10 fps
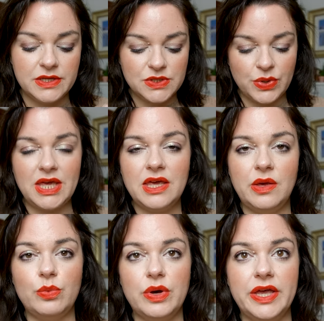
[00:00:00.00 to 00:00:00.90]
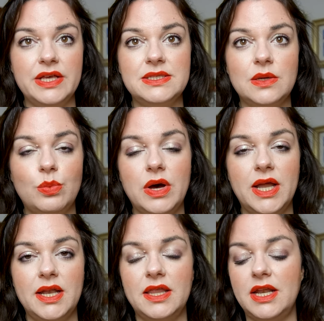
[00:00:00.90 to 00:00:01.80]
so he was
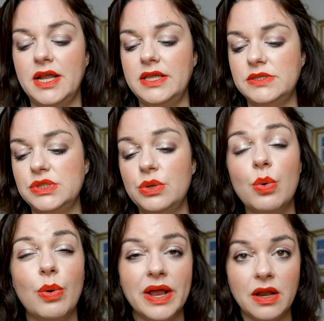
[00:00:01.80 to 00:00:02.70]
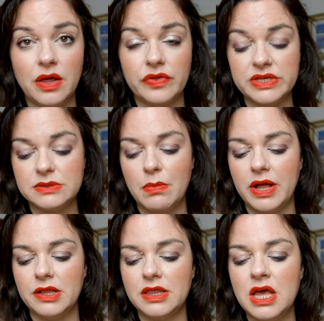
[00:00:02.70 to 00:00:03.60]
one that I listened to quite a lot this
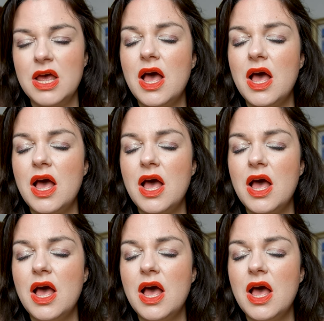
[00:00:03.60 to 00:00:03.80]
month